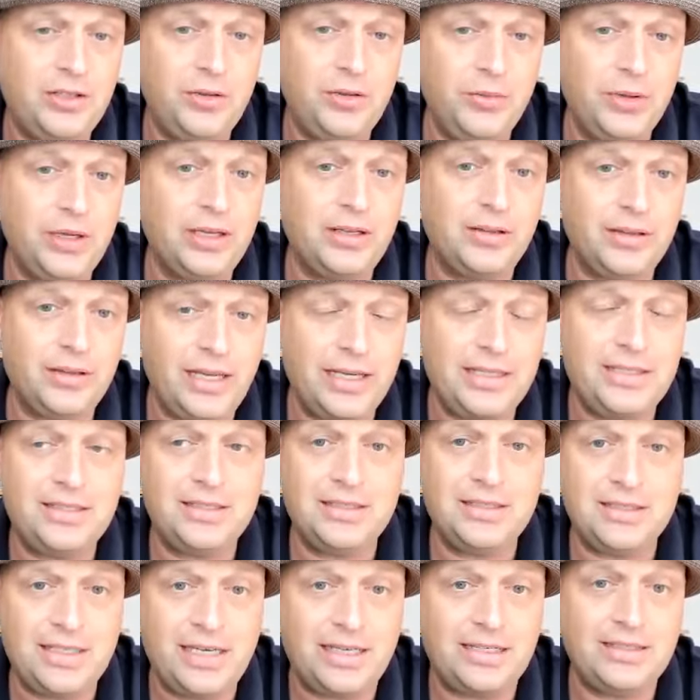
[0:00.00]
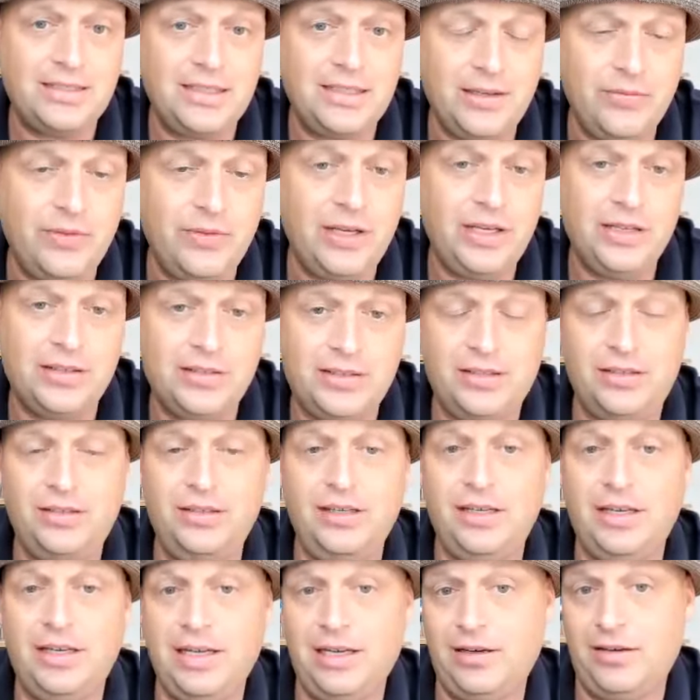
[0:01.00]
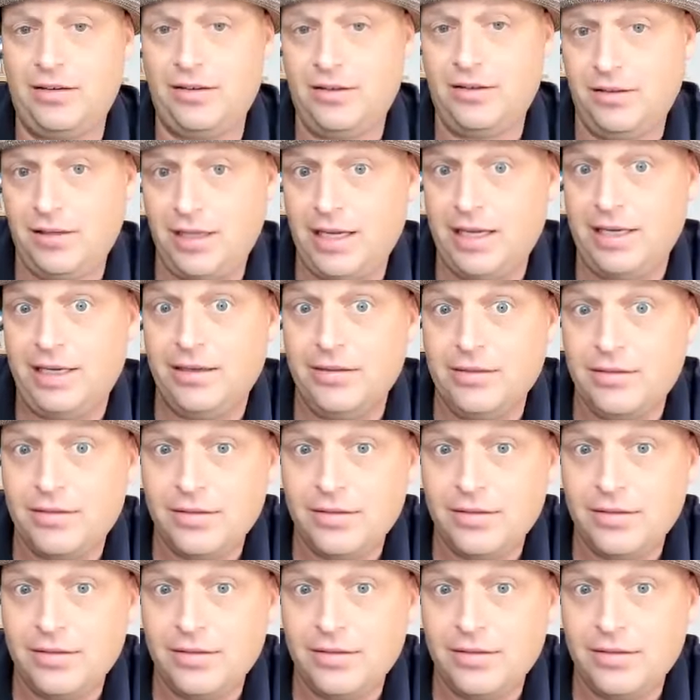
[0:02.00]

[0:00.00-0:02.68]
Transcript: doing a license activity until you get a client.